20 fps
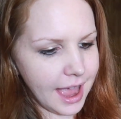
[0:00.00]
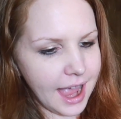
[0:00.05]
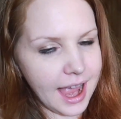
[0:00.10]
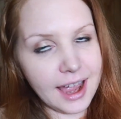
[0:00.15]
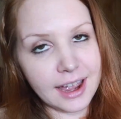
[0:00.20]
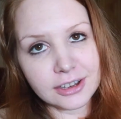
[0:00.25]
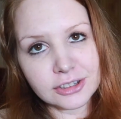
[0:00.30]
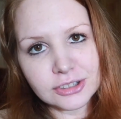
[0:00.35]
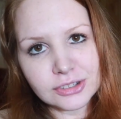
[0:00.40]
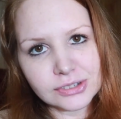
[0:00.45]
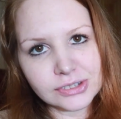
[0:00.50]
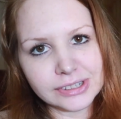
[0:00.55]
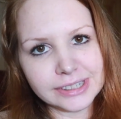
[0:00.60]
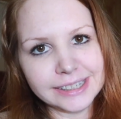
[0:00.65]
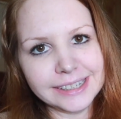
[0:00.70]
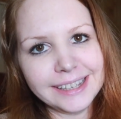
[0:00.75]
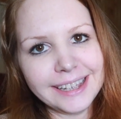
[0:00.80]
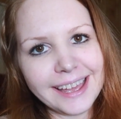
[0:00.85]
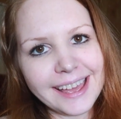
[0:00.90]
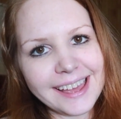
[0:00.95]

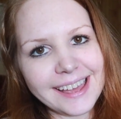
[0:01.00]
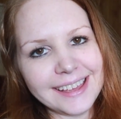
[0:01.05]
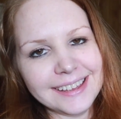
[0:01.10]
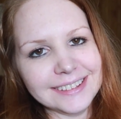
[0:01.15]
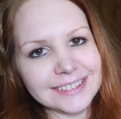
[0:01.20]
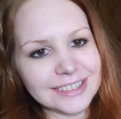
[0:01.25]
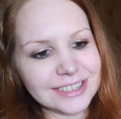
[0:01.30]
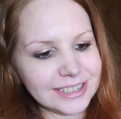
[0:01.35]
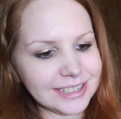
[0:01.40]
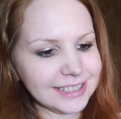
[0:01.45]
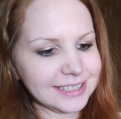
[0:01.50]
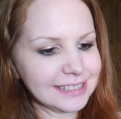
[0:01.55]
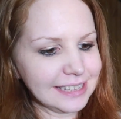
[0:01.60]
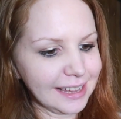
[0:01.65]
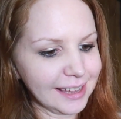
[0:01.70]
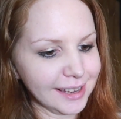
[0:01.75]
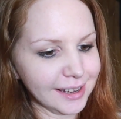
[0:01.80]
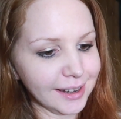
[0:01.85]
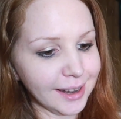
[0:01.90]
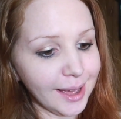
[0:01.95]
Ashley, and she
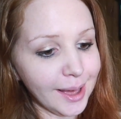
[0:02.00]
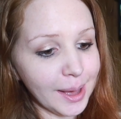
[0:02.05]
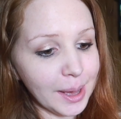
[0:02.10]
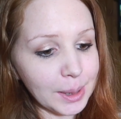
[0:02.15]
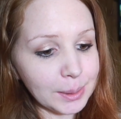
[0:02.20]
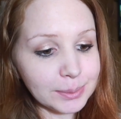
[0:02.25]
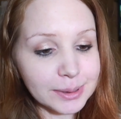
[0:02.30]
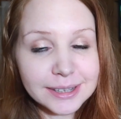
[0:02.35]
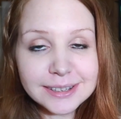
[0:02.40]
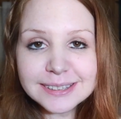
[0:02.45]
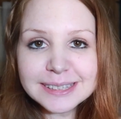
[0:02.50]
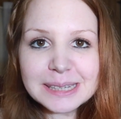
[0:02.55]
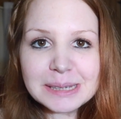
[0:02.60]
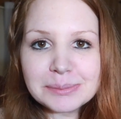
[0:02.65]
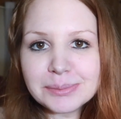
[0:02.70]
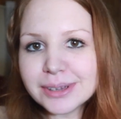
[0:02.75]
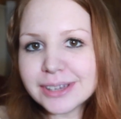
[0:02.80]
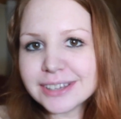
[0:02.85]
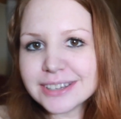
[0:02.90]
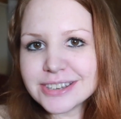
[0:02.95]
said, please
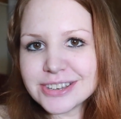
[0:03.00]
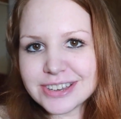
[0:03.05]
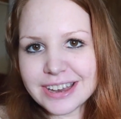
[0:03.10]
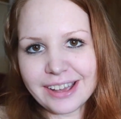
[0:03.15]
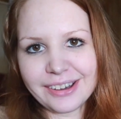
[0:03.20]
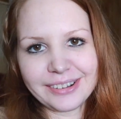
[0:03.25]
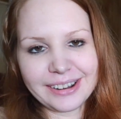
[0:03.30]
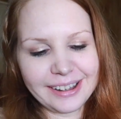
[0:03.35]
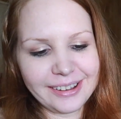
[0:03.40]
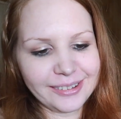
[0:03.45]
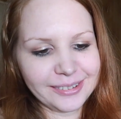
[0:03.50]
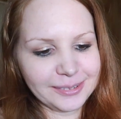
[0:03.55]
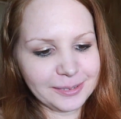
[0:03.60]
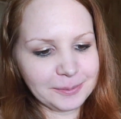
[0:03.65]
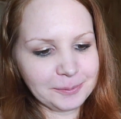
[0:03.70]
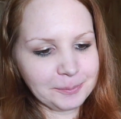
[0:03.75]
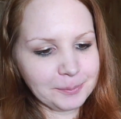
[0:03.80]
give me a shout out.